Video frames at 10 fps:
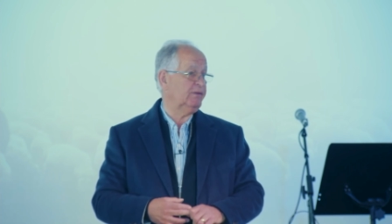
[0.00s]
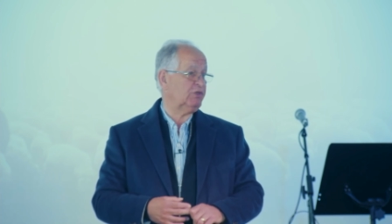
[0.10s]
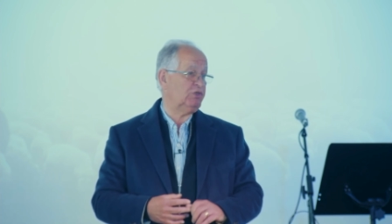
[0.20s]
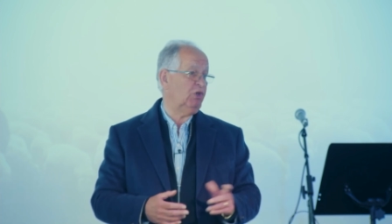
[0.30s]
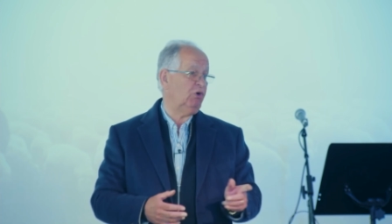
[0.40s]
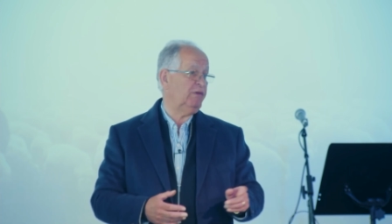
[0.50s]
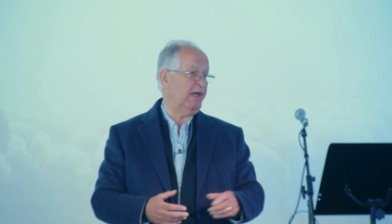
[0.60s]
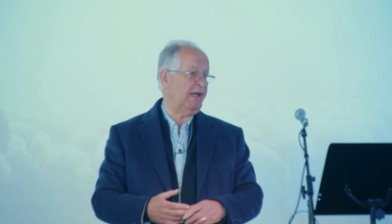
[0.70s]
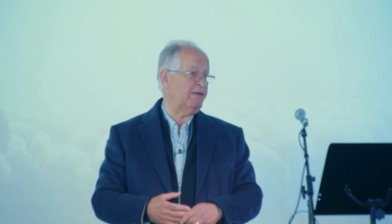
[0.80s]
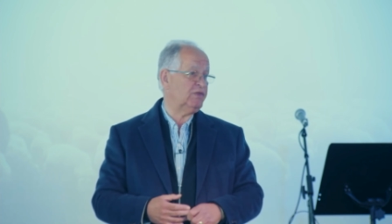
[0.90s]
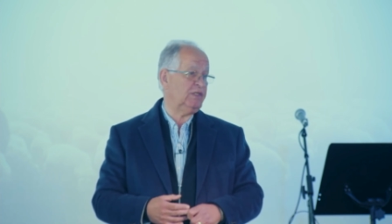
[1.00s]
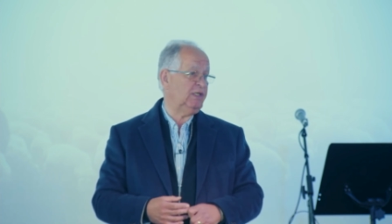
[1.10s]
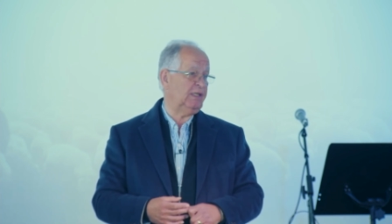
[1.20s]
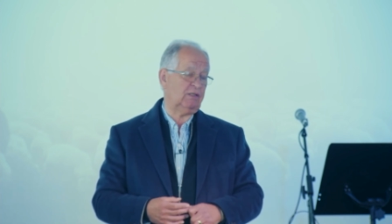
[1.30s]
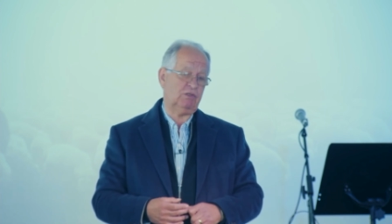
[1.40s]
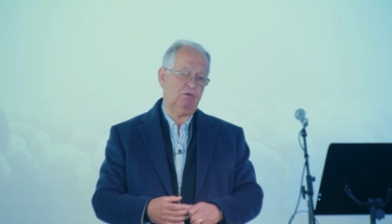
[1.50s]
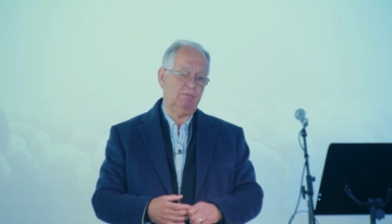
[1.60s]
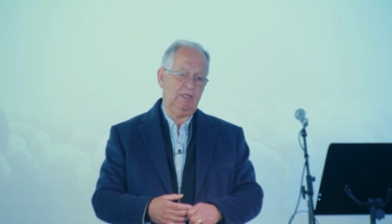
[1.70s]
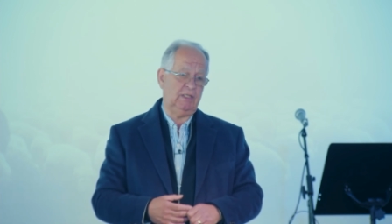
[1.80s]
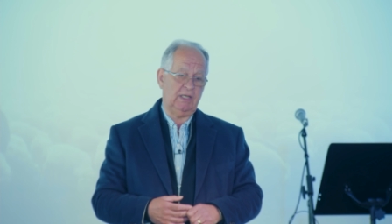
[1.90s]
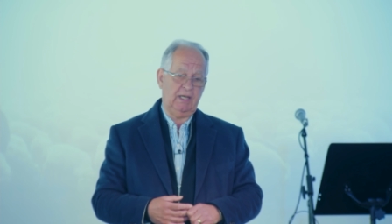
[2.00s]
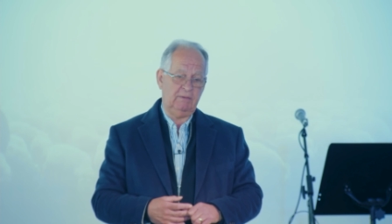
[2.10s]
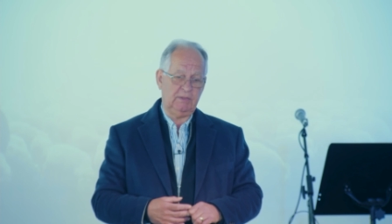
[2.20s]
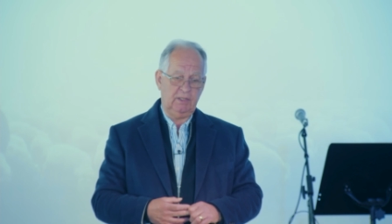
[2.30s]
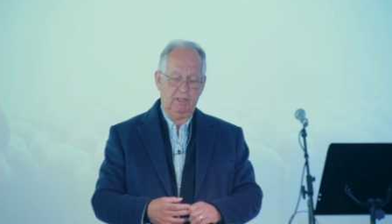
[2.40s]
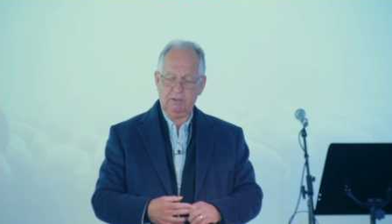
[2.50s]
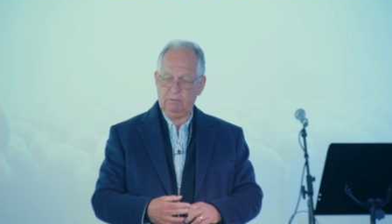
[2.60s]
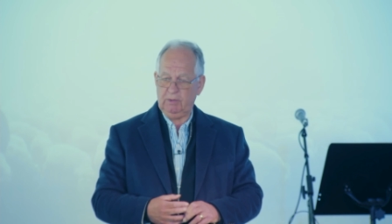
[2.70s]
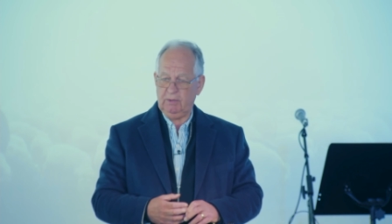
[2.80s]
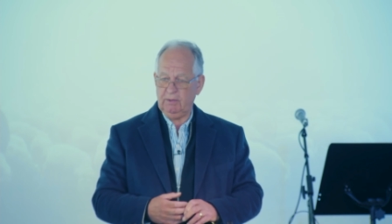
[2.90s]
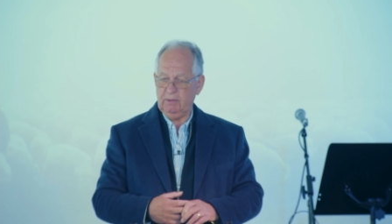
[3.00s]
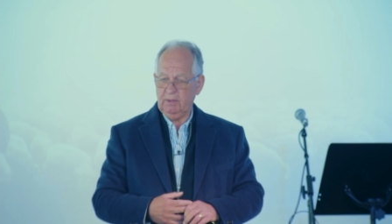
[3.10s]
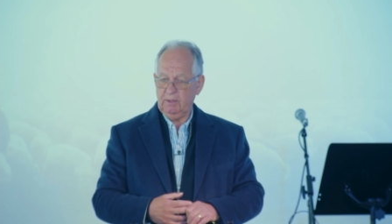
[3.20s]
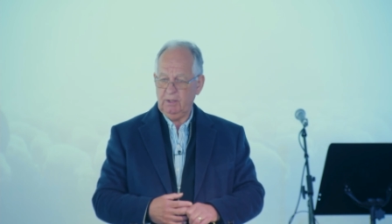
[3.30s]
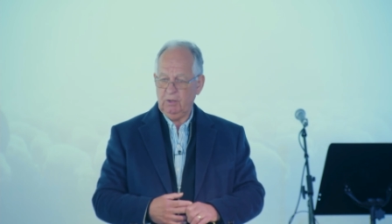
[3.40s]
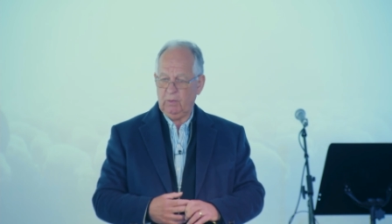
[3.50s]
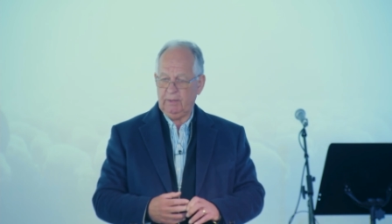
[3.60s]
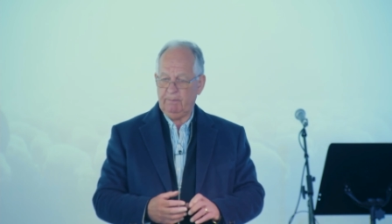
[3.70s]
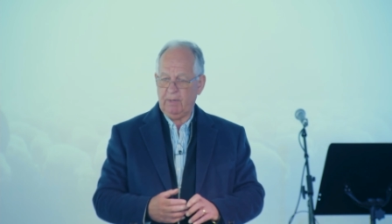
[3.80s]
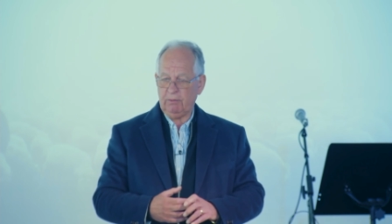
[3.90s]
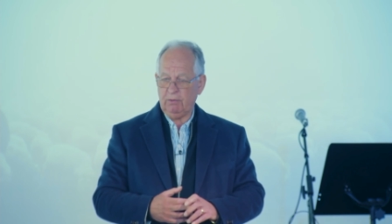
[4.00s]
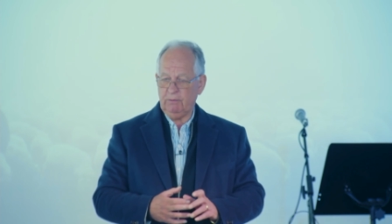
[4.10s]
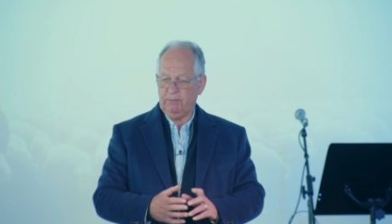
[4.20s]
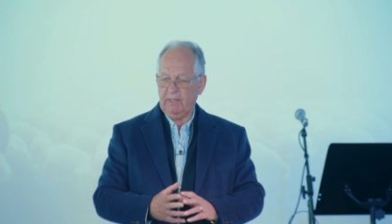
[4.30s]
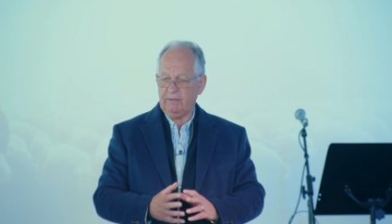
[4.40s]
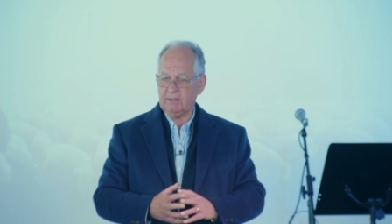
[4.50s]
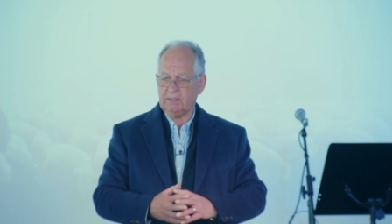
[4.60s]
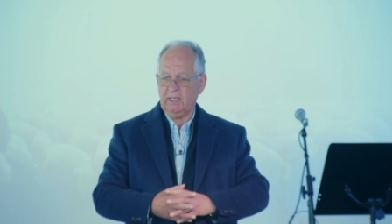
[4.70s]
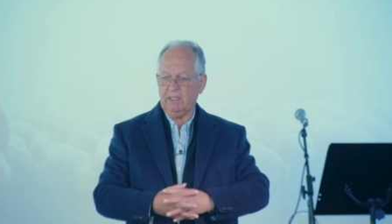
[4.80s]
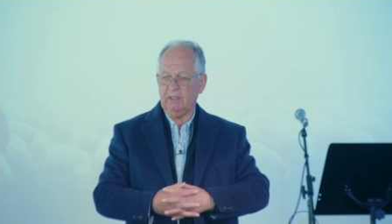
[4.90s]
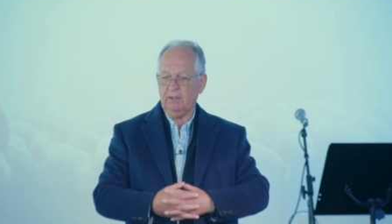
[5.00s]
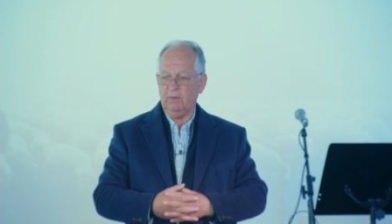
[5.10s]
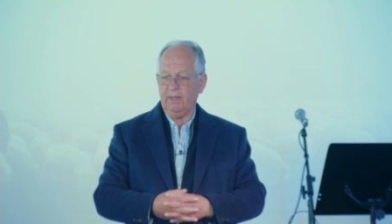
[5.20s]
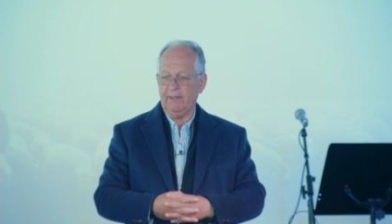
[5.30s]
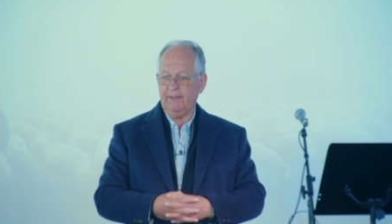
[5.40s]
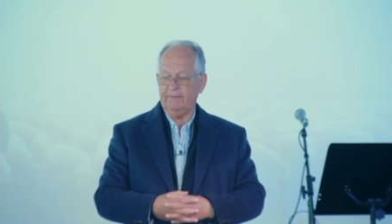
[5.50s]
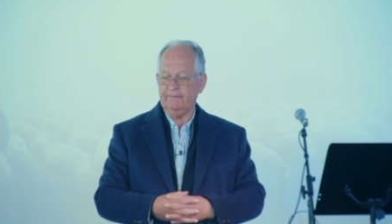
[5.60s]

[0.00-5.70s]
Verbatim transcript: Just know that. I've seen that so many times in hospital when the borrowed breath is taken away.